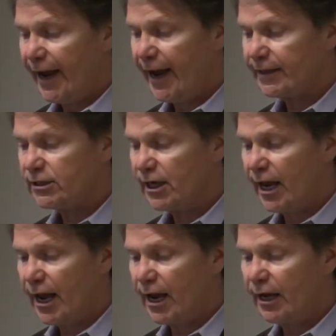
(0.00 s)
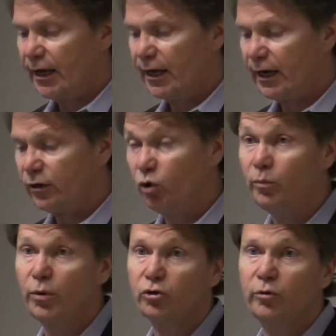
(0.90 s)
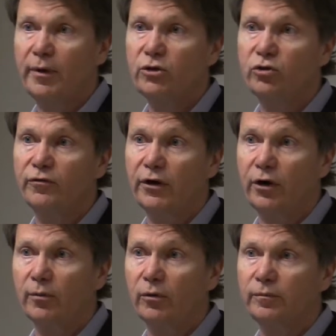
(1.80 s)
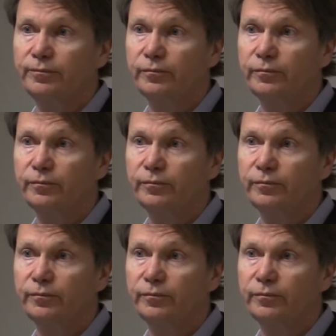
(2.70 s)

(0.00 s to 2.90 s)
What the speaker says: as a new perturbation variable.